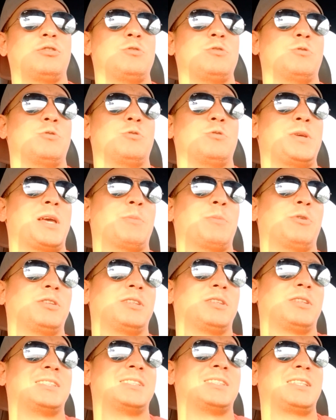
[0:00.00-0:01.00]
You'll be able
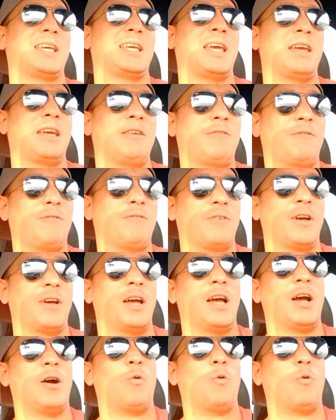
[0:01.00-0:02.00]
to save.
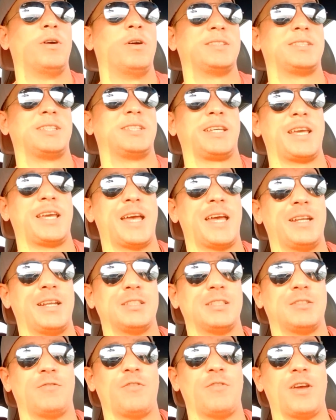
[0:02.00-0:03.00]
Once again,
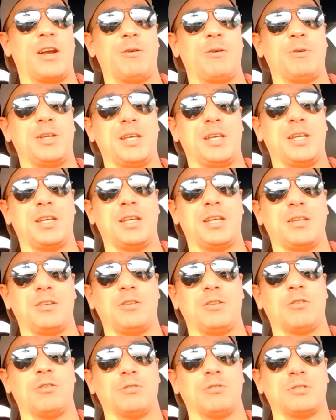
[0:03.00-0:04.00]
it's very
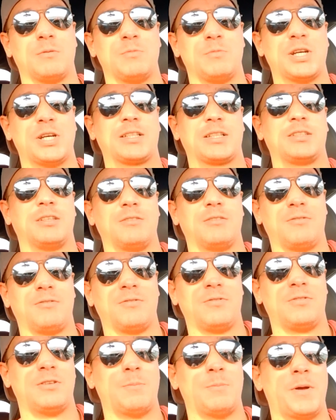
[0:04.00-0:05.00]
subjective,
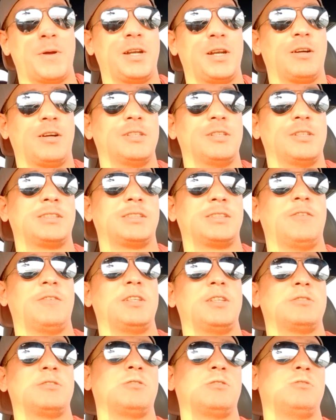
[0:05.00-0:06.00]
depending on the
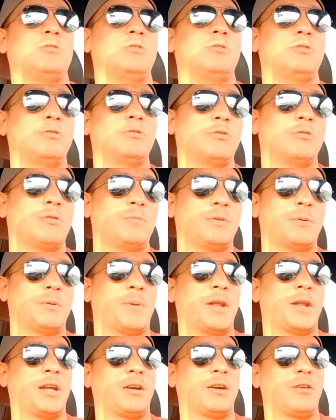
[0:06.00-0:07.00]
activities that you do,
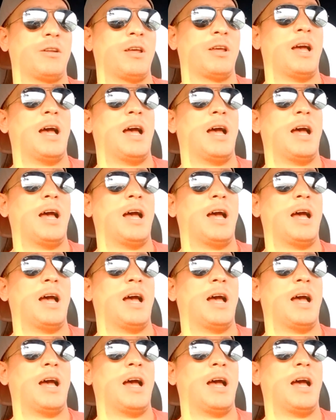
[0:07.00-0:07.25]
depending on